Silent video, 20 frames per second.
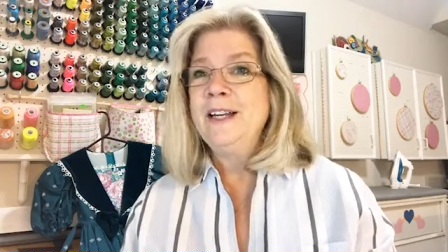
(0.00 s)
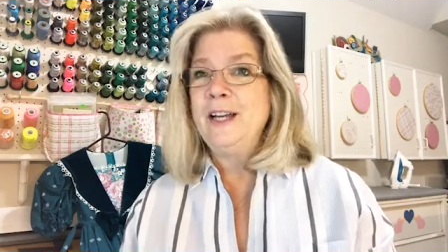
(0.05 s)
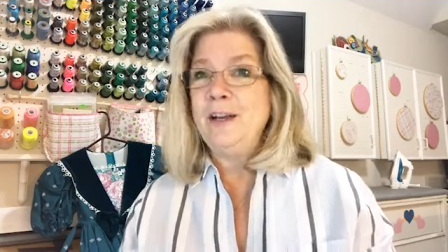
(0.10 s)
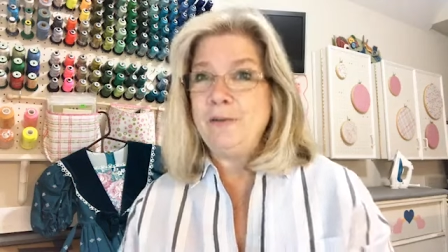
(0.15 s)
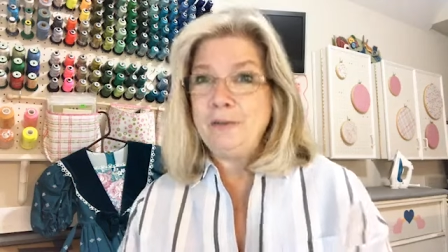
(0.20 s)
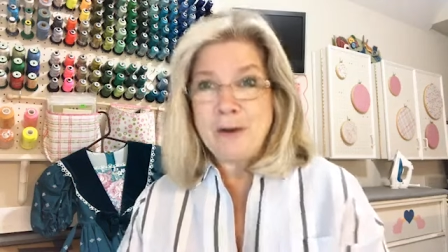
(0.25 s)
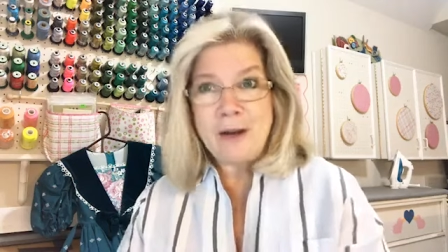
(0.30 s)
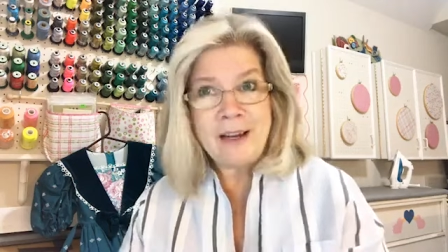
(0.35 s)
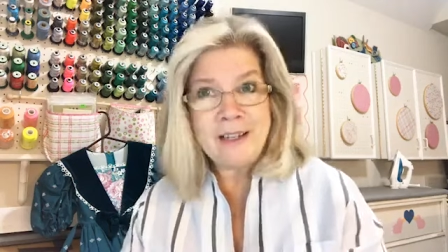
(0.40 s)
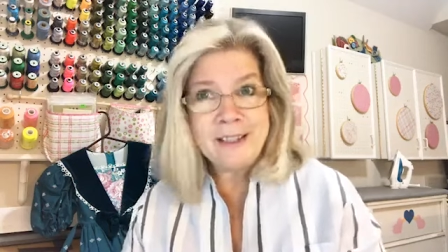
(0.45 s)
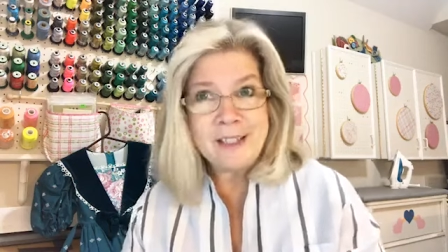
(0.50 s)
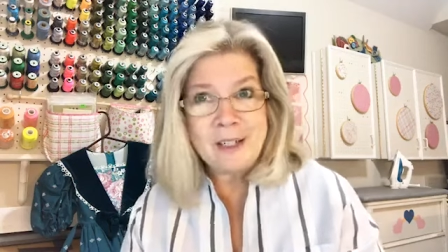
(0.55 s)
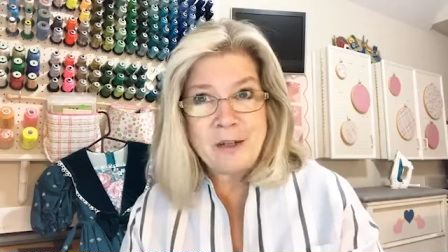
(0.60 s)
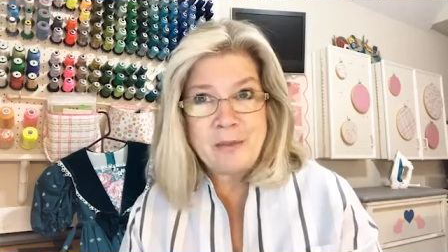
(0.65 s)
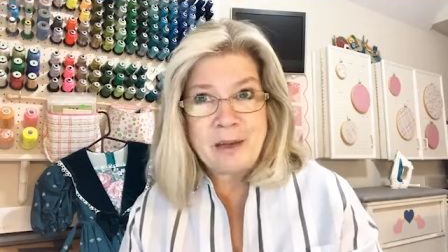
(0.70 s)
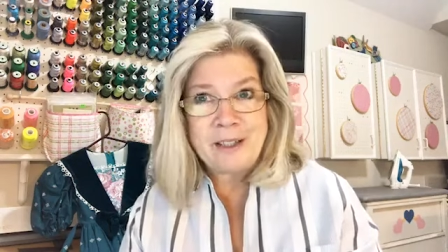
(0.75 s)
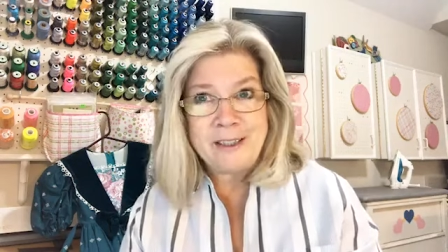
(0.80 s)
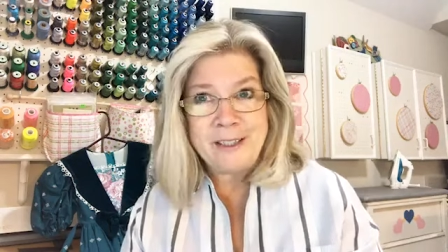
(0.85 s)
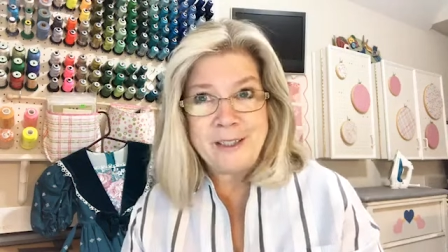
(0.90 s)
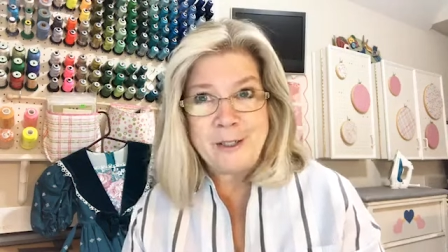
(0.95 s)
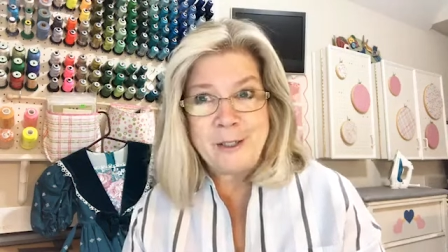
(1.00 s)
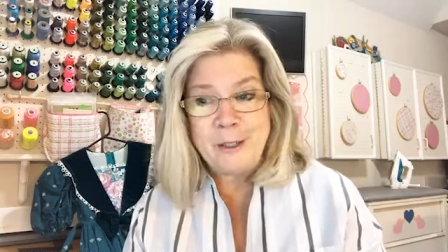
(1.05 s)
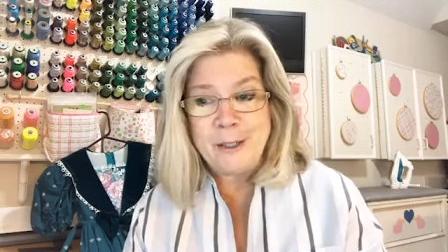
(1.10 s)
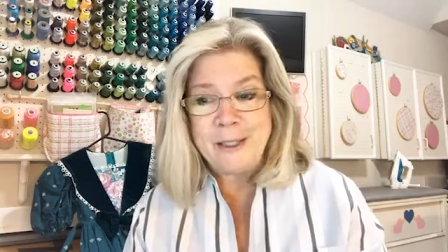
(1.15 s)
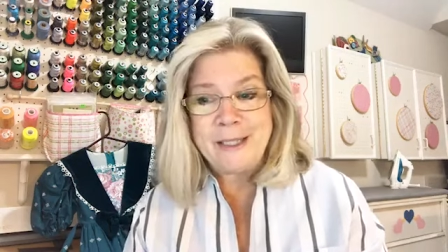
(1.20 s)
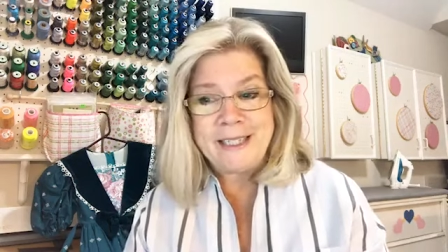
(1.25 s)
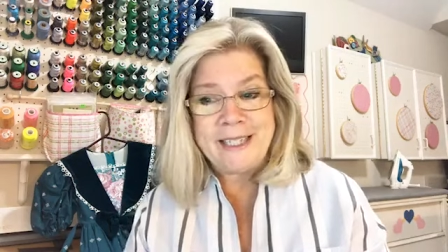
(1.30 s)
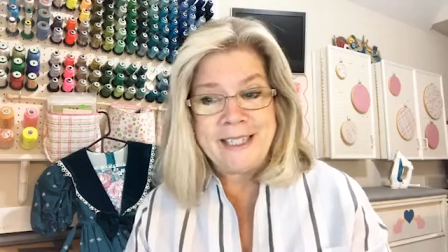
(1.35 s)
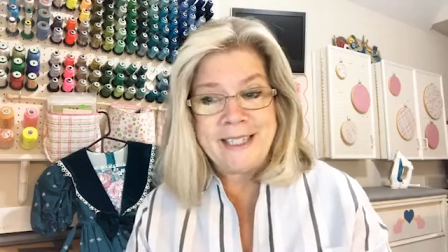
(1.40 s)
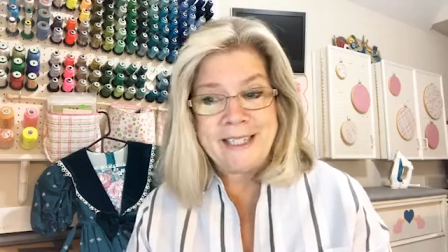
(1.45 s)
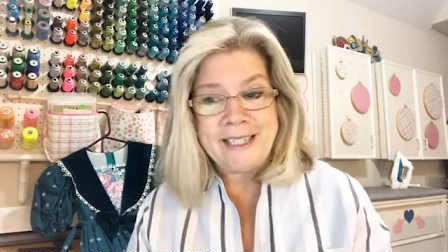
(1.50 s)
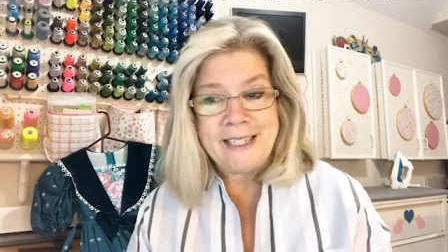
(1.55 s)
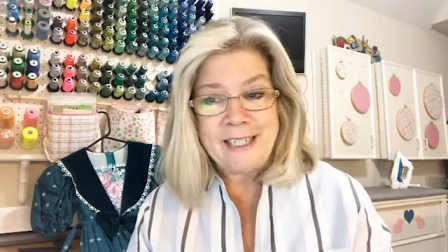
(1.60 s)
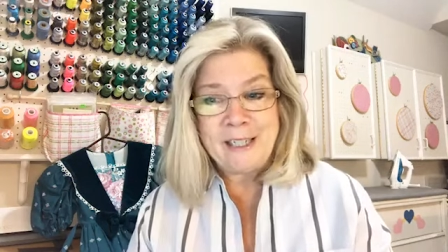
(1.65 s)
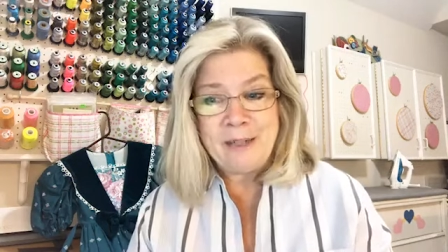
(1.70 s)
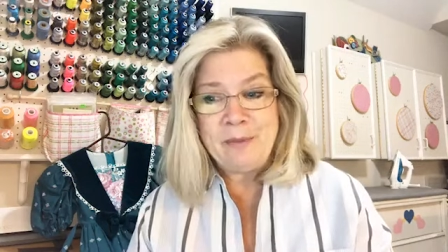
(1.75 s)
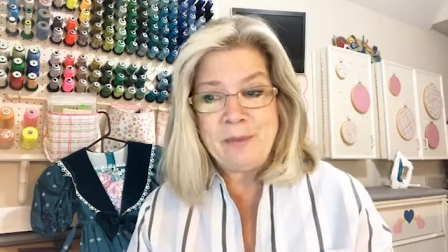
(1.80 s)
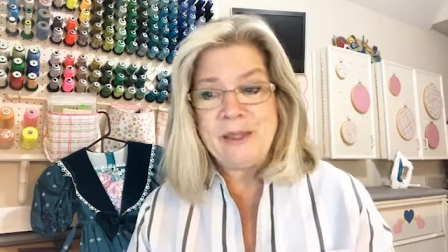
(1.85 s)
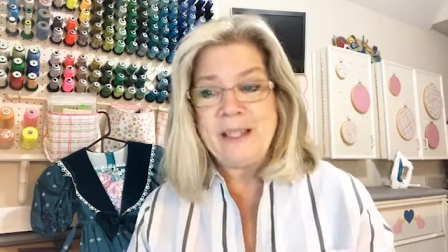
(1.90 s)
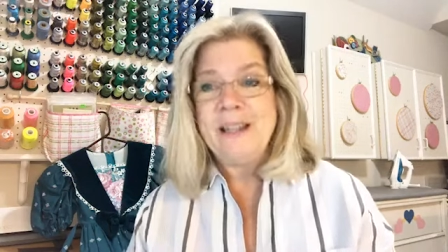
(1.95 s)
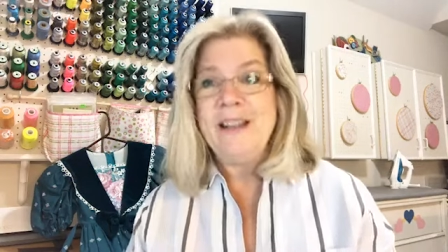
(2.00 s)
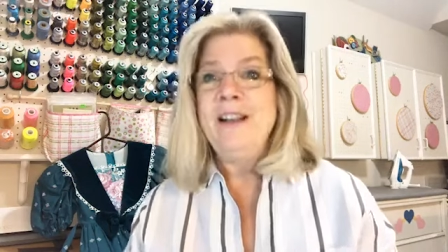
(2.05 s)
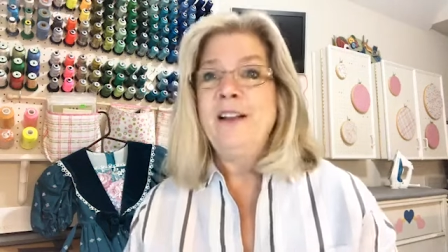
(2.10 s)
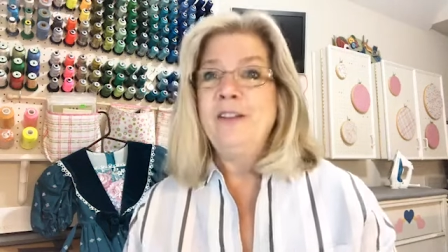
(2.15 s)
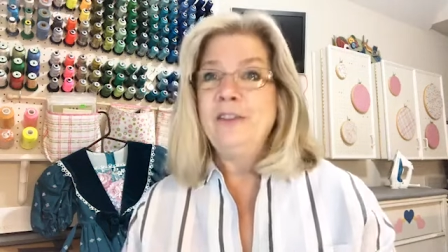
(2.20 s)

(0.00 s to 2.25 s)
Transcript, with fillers: If you're asking about the Tuesday's tips,